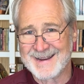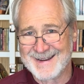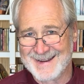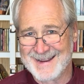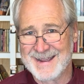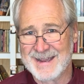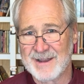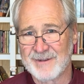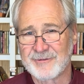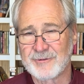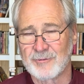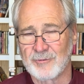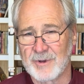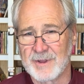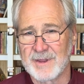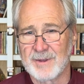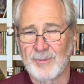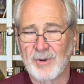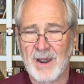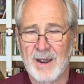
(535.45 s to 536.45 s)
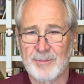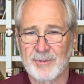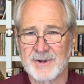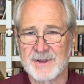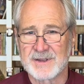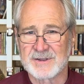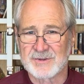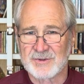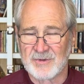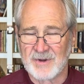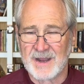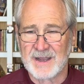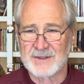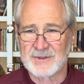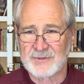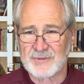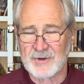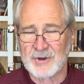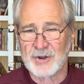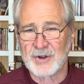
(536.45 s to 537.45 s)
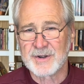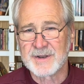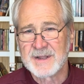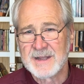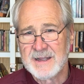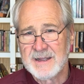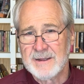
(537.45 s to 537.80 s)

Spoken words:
gift when the property is transferred,